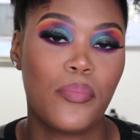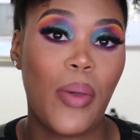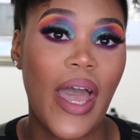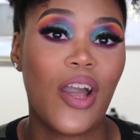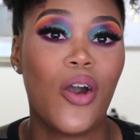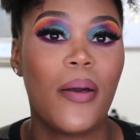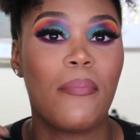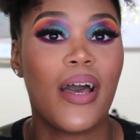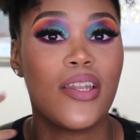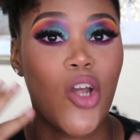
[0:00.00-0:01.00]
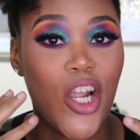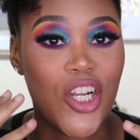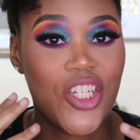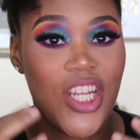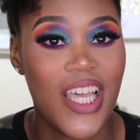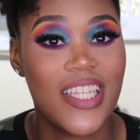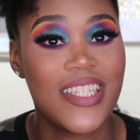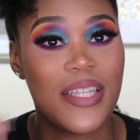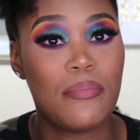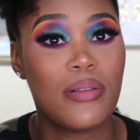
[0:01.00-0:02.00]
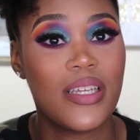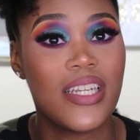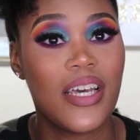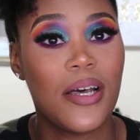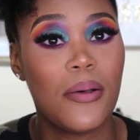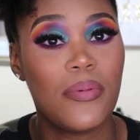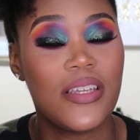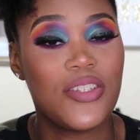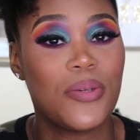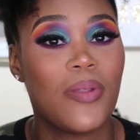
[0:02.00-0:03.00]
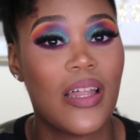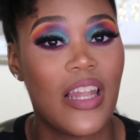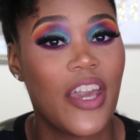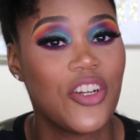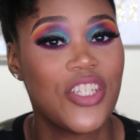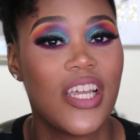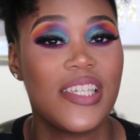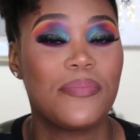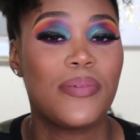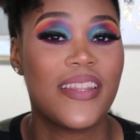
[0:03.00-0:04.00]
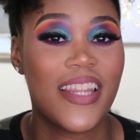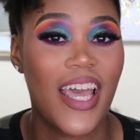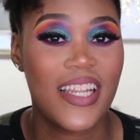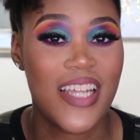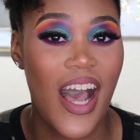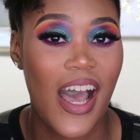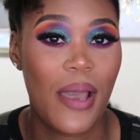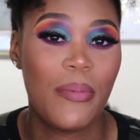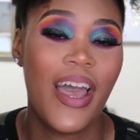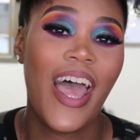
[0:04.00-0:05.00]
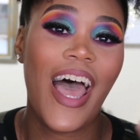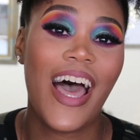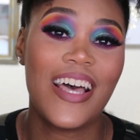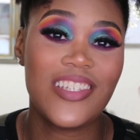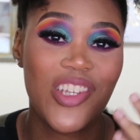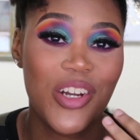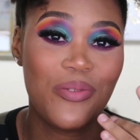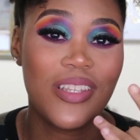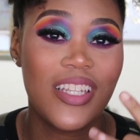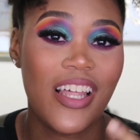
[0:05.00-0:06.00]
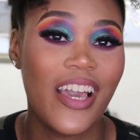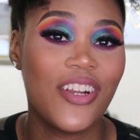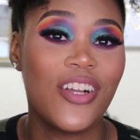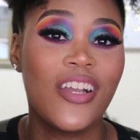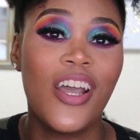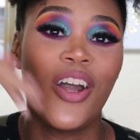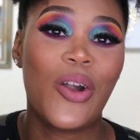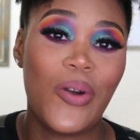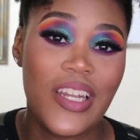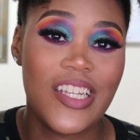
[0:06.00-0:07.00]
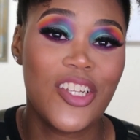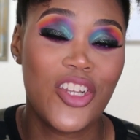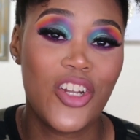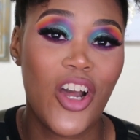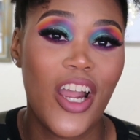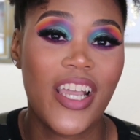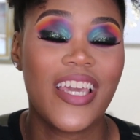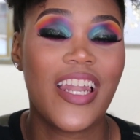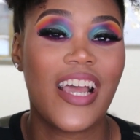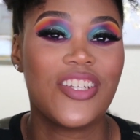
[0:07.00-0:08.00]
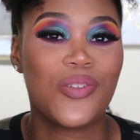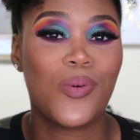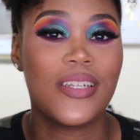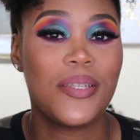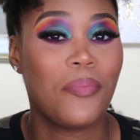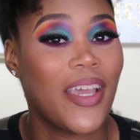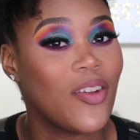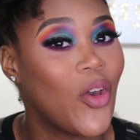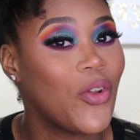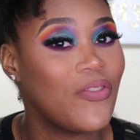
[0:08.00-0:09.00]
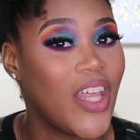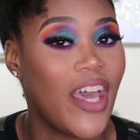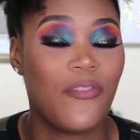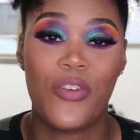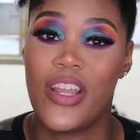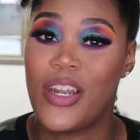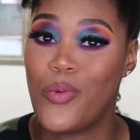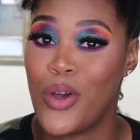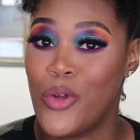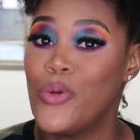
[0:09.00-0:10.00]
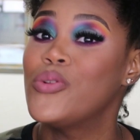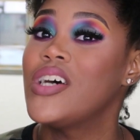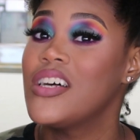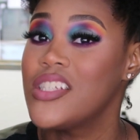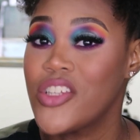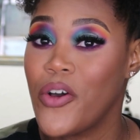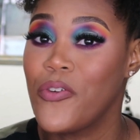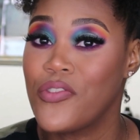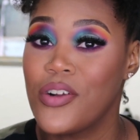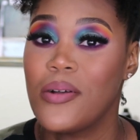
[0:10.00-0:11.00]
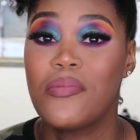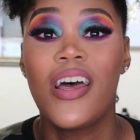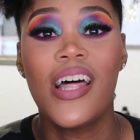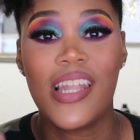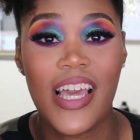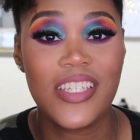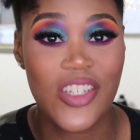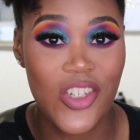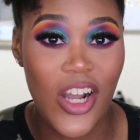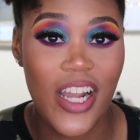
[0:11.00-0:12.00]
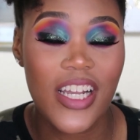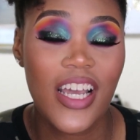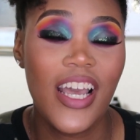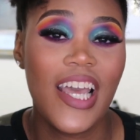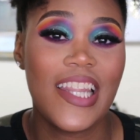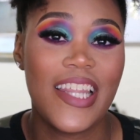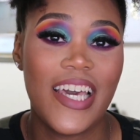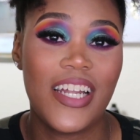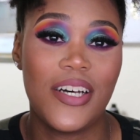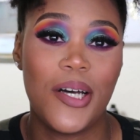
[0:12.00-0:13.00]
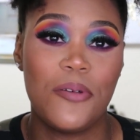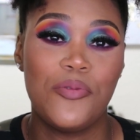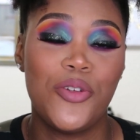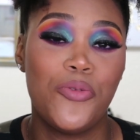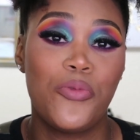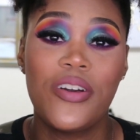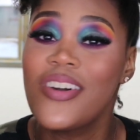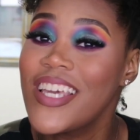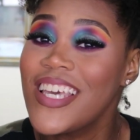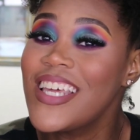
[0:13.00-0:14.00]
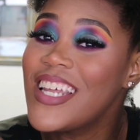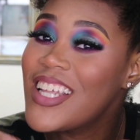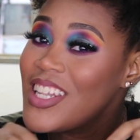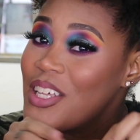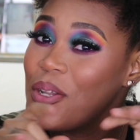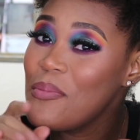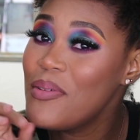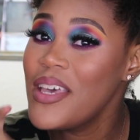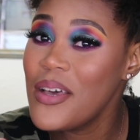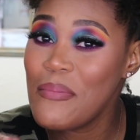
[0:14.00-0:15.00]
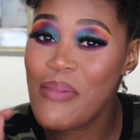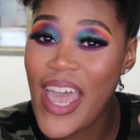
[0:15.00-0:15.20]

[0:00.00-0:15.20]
pack on my darker shades then blend up into my lighter shades, but that time I had started with the lighter going into the dark, and I just wanted to make note of that for anyone who does go from light to dark, that you will get a little bit of